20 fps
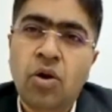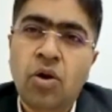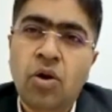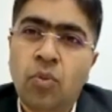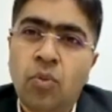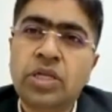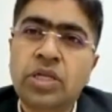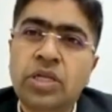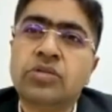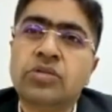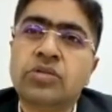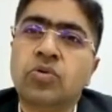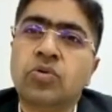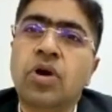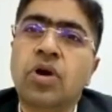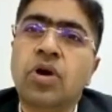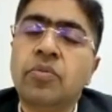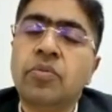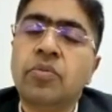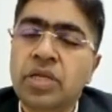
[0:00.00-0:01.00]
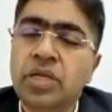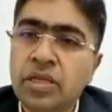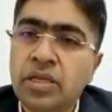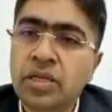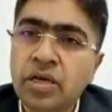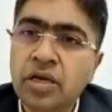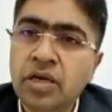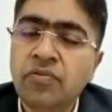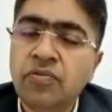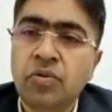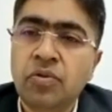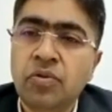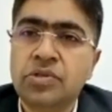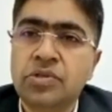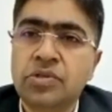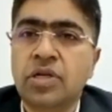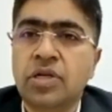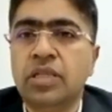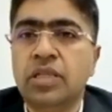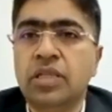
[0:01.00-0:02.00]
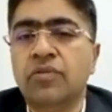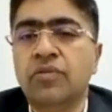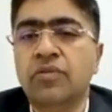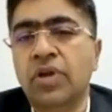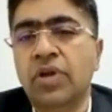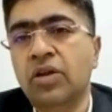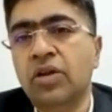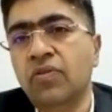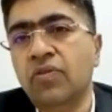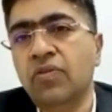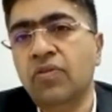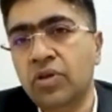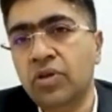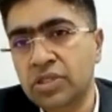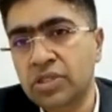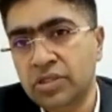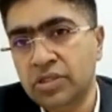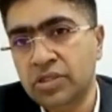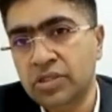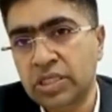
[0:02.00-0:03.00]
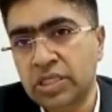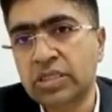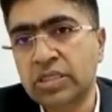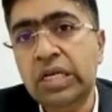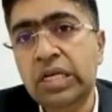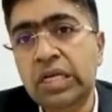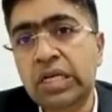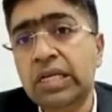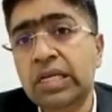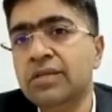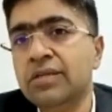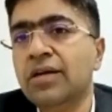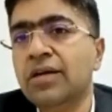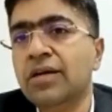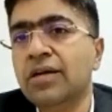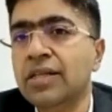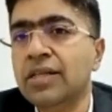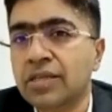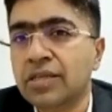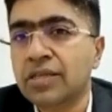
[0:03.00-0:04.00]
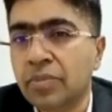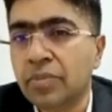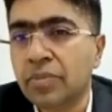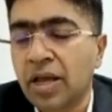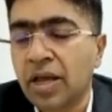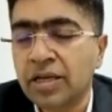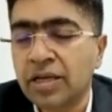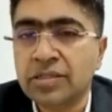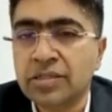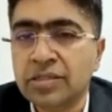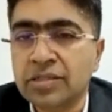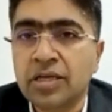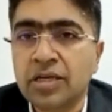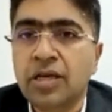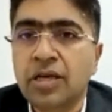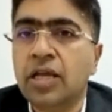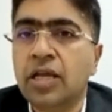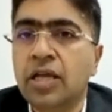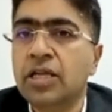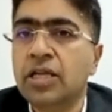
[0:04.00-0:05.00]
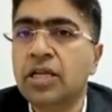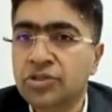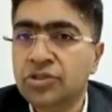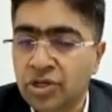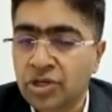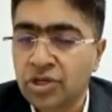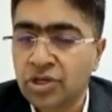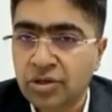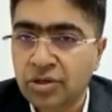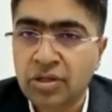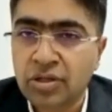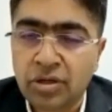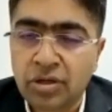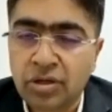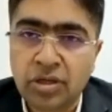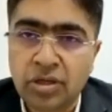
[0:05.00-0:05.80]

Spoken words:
what is to come in near future in the field of logistics, clinical trial supplies, and in general,